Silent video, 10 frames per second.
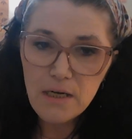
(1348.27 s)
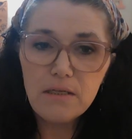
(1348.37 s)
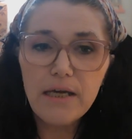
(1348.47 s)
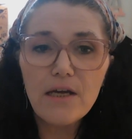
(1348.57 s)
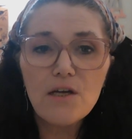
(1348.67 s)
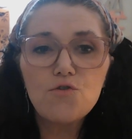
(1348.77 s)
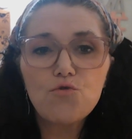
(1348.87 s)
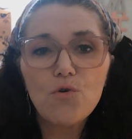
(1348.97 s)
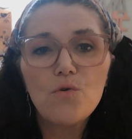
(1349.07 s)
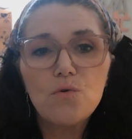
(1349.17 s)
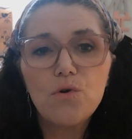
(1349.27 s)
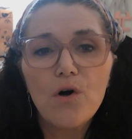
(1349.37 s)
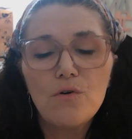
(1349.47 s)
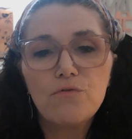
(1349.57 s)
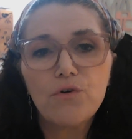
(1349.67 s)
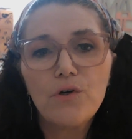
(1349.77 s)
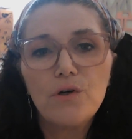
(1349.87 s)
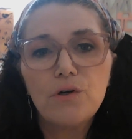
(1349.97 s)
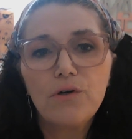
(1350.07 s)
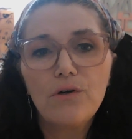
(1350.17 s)
take control
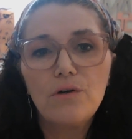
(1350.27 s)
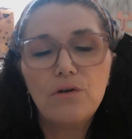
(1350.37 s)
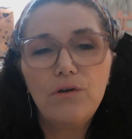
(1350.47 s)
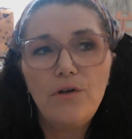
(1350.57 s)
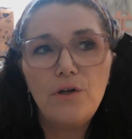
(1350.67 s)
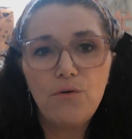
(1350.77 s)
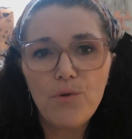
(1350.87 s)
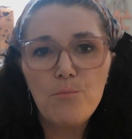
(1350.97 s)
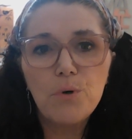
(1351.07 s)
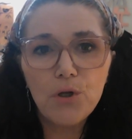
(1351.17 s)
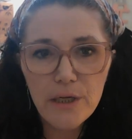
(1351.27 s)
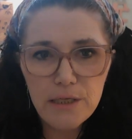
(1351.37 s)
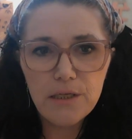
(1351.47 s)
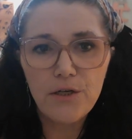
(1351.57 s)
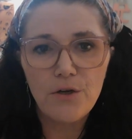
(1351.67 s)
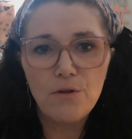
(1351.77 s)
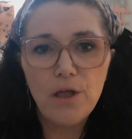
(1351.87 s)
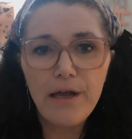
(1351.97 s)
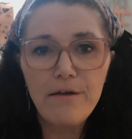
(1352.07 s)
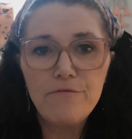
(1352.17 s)
over you know the bullies in your
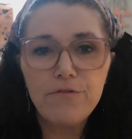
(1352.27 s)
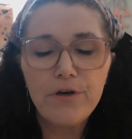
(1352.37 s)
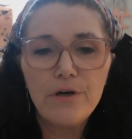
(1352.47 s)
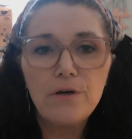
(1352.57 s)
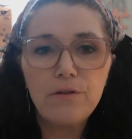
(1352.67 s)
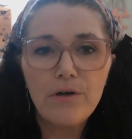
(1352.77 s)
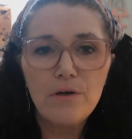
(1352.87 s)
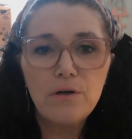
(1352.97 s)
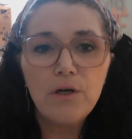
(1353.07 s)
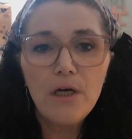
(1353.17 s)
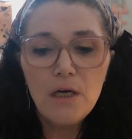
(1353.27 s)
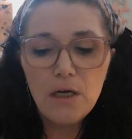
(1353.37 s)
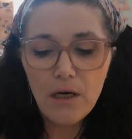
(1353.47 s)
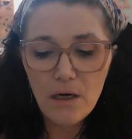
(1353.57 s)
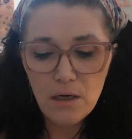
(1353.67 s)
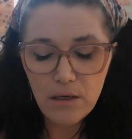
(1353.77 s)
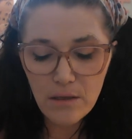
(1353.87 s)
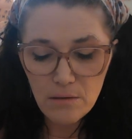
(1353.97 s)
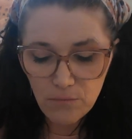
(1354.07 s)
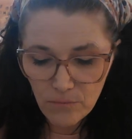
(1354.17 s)
life the the uh,
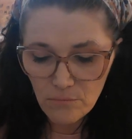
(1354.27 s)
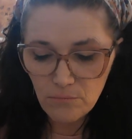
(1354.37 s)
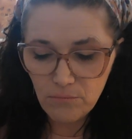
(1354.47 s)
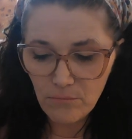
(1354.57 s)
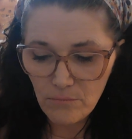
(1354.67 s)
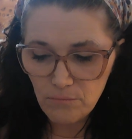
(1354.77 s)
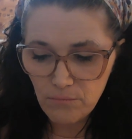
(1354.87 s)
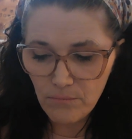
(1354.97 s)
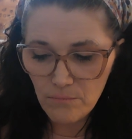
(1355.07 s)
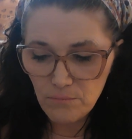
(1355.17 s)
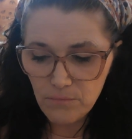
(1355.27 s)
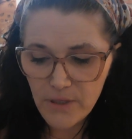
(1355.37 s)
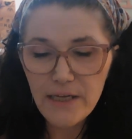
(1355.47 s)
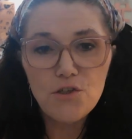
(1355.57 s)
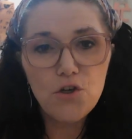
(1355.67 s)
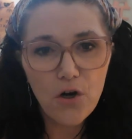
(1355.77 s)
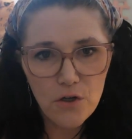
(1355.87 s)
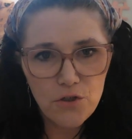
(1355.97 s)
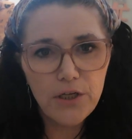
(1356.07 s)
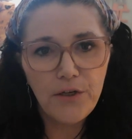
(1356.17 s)
take
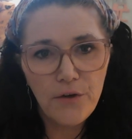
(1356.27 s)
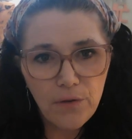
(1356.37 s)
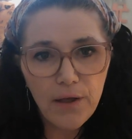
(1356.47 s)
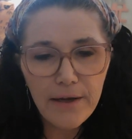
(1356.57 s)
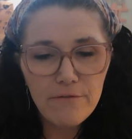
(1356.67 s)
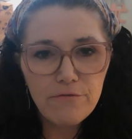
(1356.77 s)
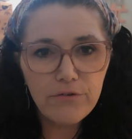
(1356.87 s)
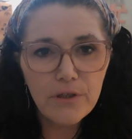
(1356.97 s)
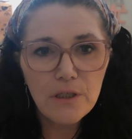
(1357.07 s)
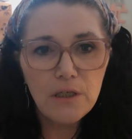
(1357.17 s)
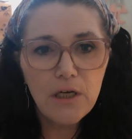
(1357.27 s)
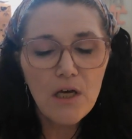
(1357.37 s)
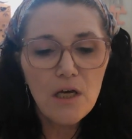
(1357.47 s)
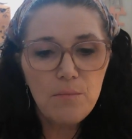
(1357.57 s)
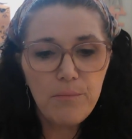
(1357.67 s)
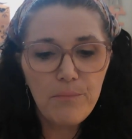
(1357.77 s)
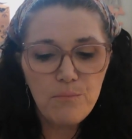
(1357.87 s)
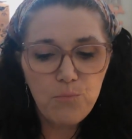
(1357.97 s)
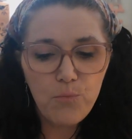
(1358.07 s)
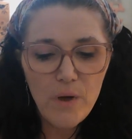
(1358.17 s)
charge in your life
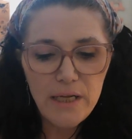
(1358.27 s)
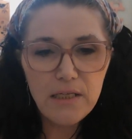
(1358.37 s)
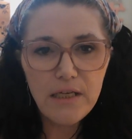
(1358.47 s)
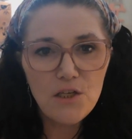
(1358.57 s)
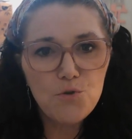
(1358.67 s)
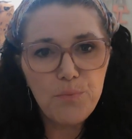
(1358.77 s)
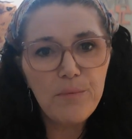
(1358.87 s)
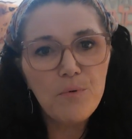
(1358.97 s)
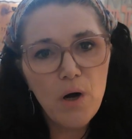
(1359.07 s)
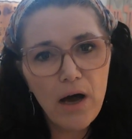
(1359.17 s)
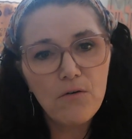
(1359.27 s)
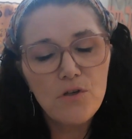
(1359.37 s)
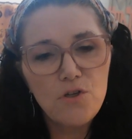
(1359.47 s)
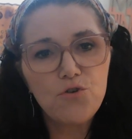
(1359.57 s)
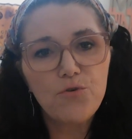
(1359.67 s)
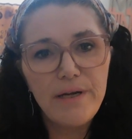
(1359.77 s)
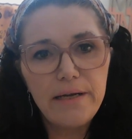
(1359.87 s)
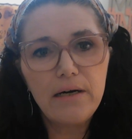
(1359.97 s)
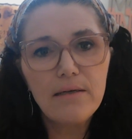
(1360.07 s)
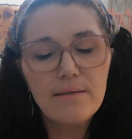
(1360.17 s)
we teach people how to treat
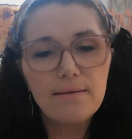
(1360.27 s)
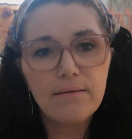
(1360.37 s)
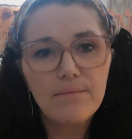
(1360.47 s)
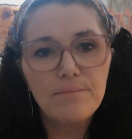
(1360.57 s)
us